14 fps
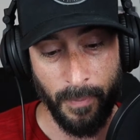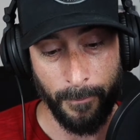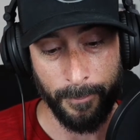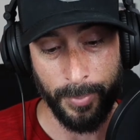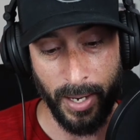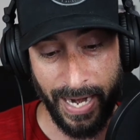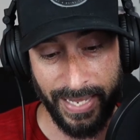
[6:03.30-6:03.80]

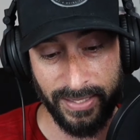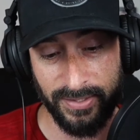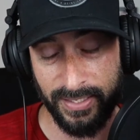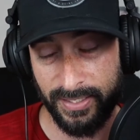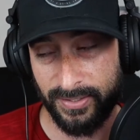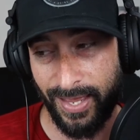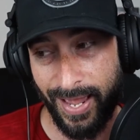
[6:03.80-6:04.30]
But I
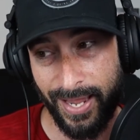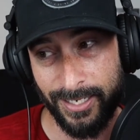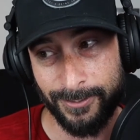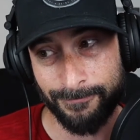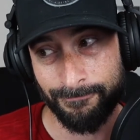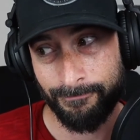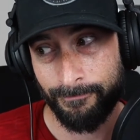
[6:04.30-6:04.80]
think
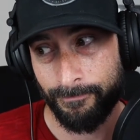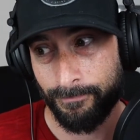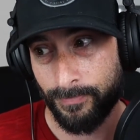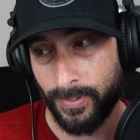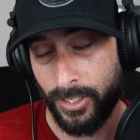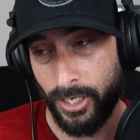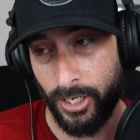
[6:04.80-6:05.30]
that,
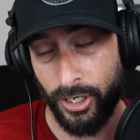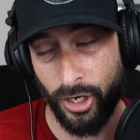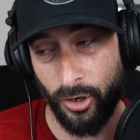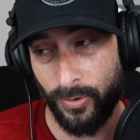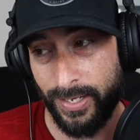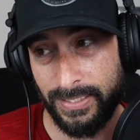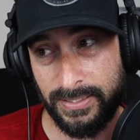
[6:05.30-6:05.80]

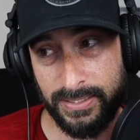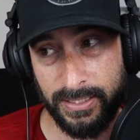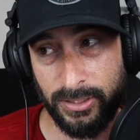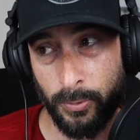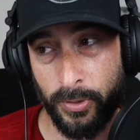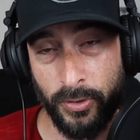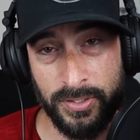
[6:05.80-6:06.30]
it's
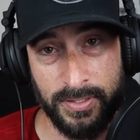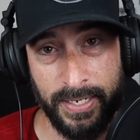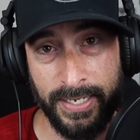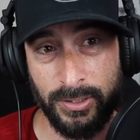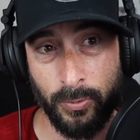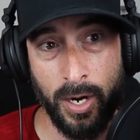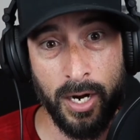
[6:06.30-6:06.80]
one of those
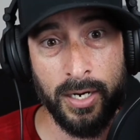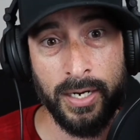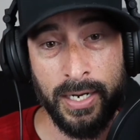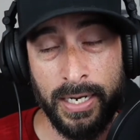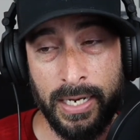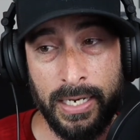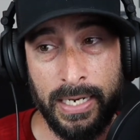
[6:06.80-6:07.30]
things where
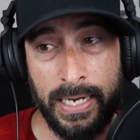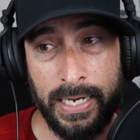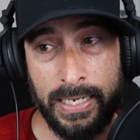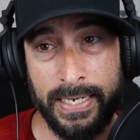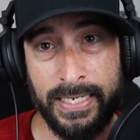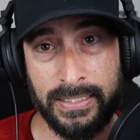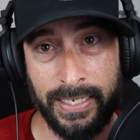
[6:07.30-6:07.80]

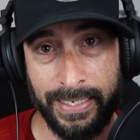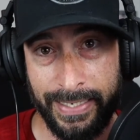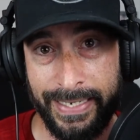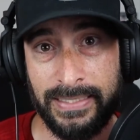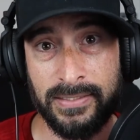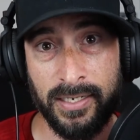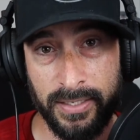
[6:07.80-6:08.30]
he's
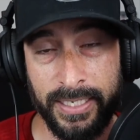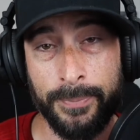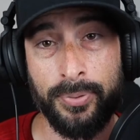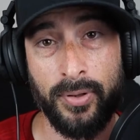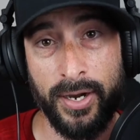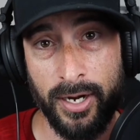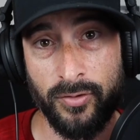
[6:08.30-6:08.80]
an elite
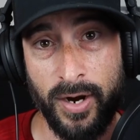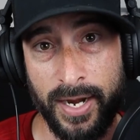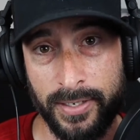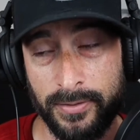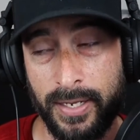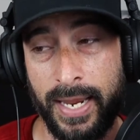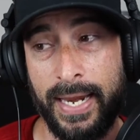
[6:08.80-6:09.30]
player,
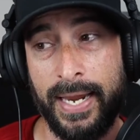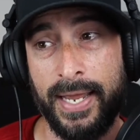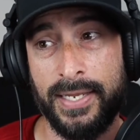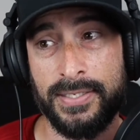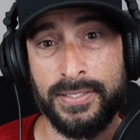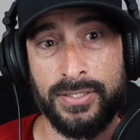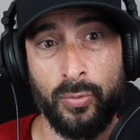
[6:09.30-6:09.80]
right?
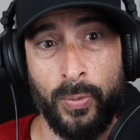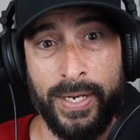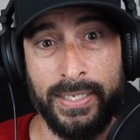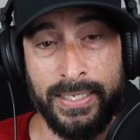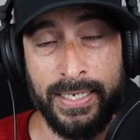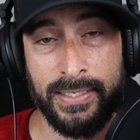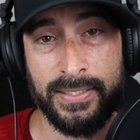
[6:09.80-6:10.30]
And
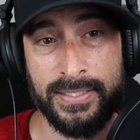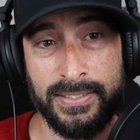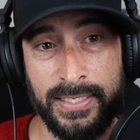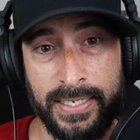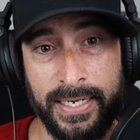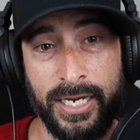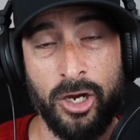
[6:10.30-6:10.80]
we need to
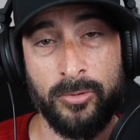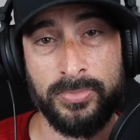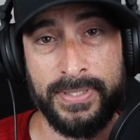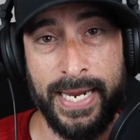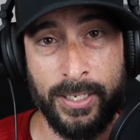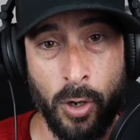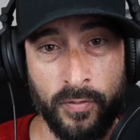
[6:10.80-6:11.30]
see him
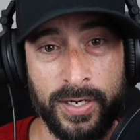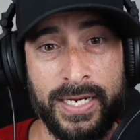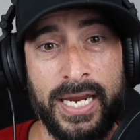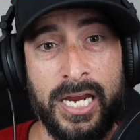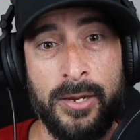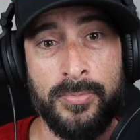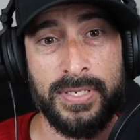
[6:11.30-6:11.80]
take over
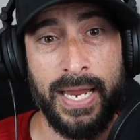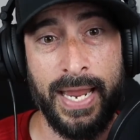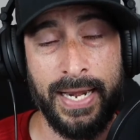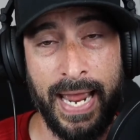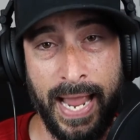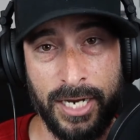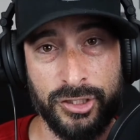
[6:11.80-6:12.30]
games
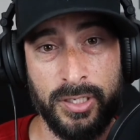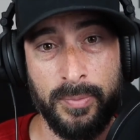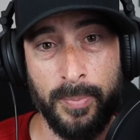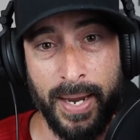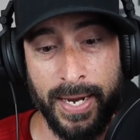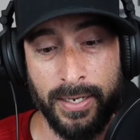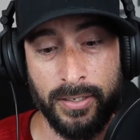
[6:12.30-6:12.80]
and actually
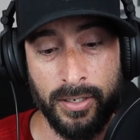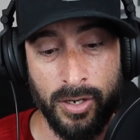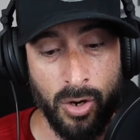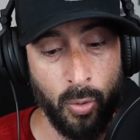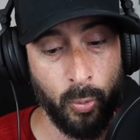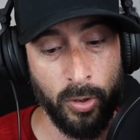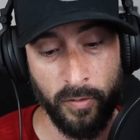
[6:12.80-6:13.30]
make
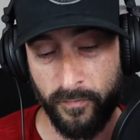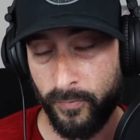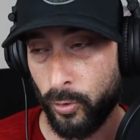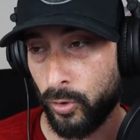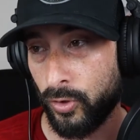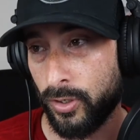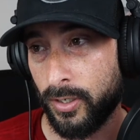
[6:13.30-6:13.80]
Will
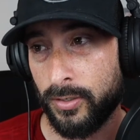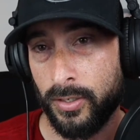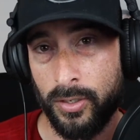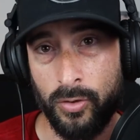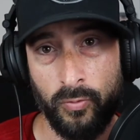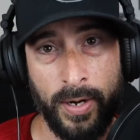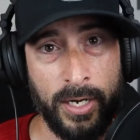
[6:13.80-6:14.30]
Fuller,
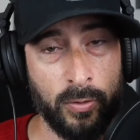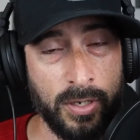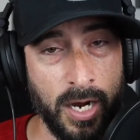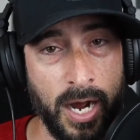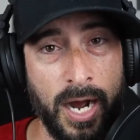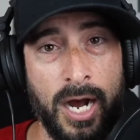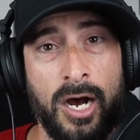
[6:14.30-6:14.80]
Randall
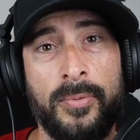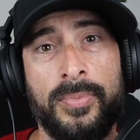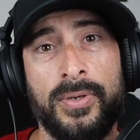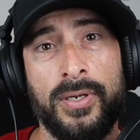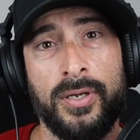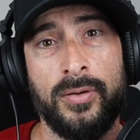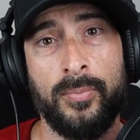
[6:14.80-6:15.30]

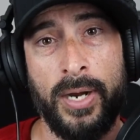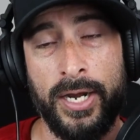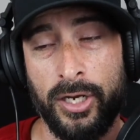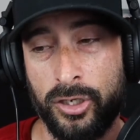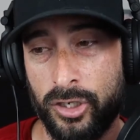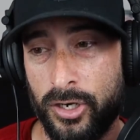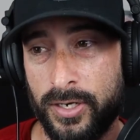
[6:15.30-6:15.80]
Cobb,
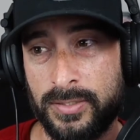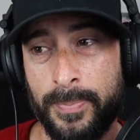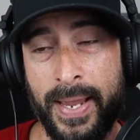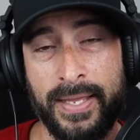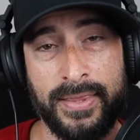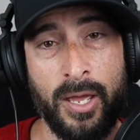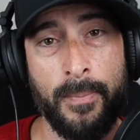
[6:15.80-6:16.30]
Brandon Cooks,
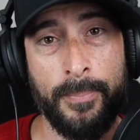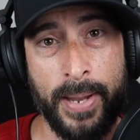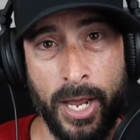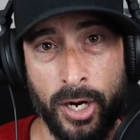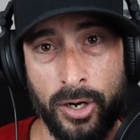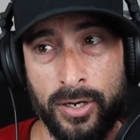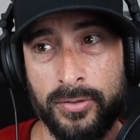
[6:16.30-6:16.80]
make them
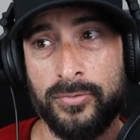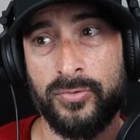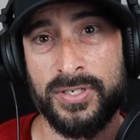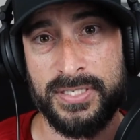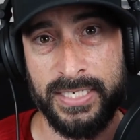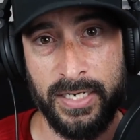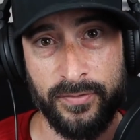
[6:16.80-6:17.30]
better
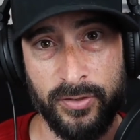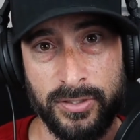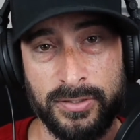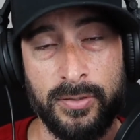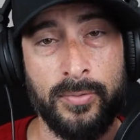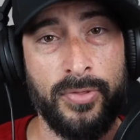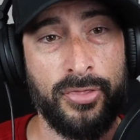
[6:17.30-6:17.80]

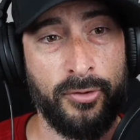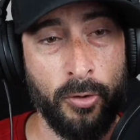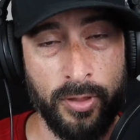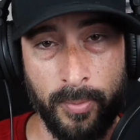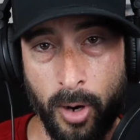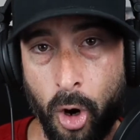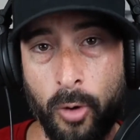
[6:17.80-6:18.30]
receivers, throw
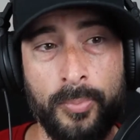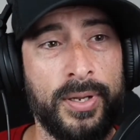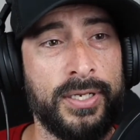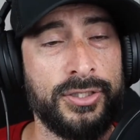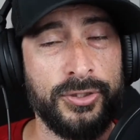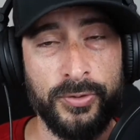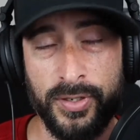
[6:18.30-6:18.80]
them
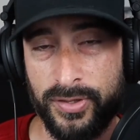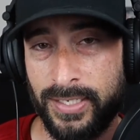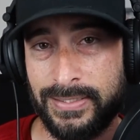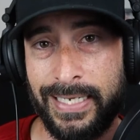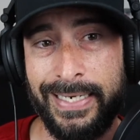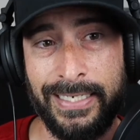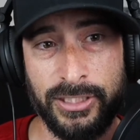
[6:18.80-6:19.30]
open, do the
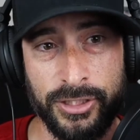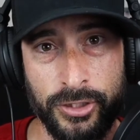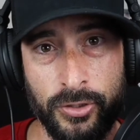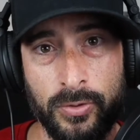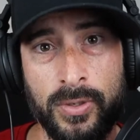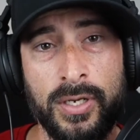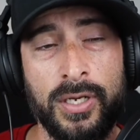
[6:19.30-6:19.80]
things that he needs to
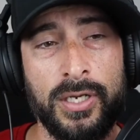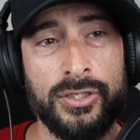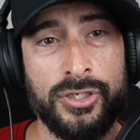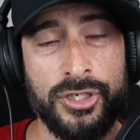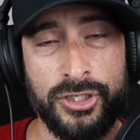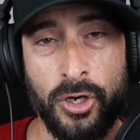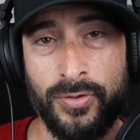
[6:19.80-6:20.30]
do
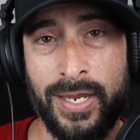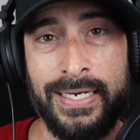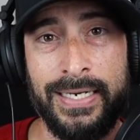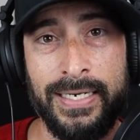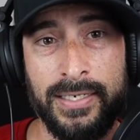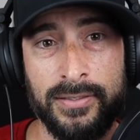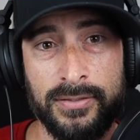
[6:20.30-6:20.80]
to show that
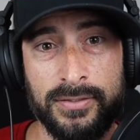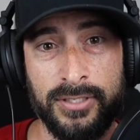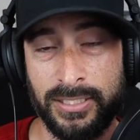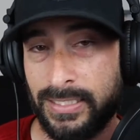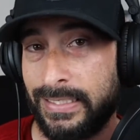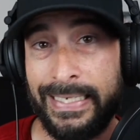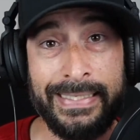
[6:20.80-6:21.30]
he
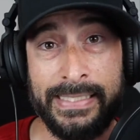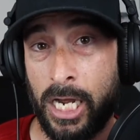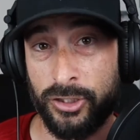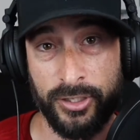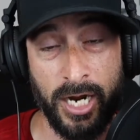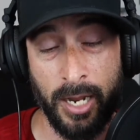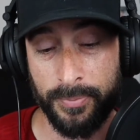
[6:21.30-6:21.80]
doesn't need
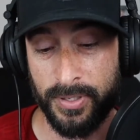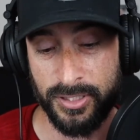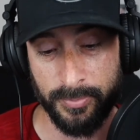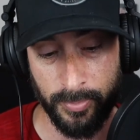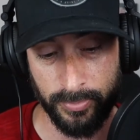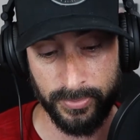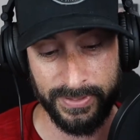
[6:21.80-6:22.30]
DeAndre
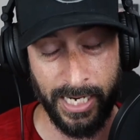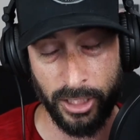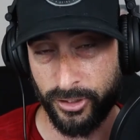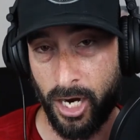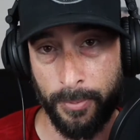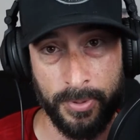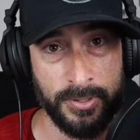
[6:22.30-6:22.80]

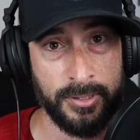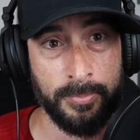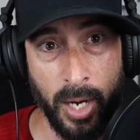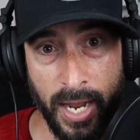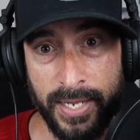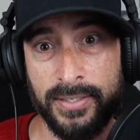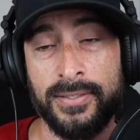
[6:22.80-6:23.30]
Hopkins.
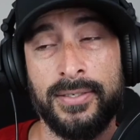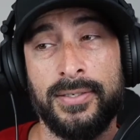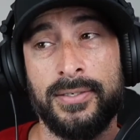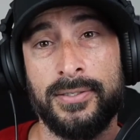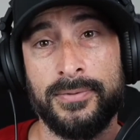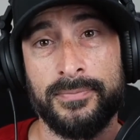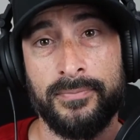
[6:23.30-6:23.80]
But
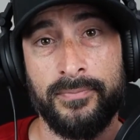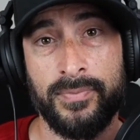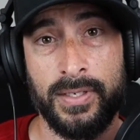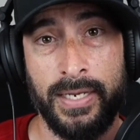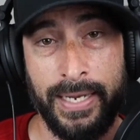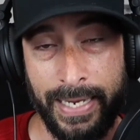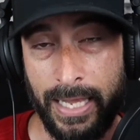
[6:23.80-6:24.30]

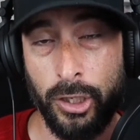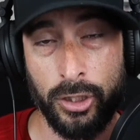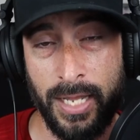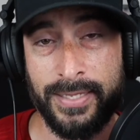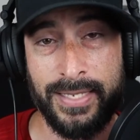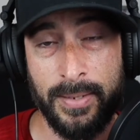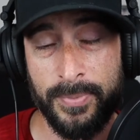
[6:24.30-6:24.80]
it looked
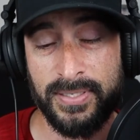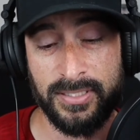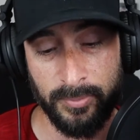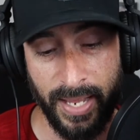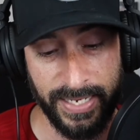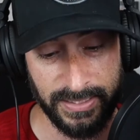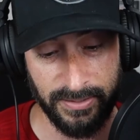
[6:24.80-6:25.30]
like they missed
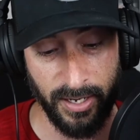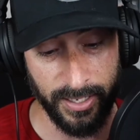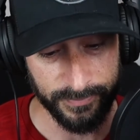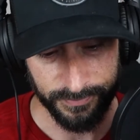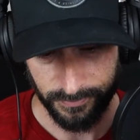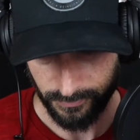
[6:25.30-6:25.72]
him last night.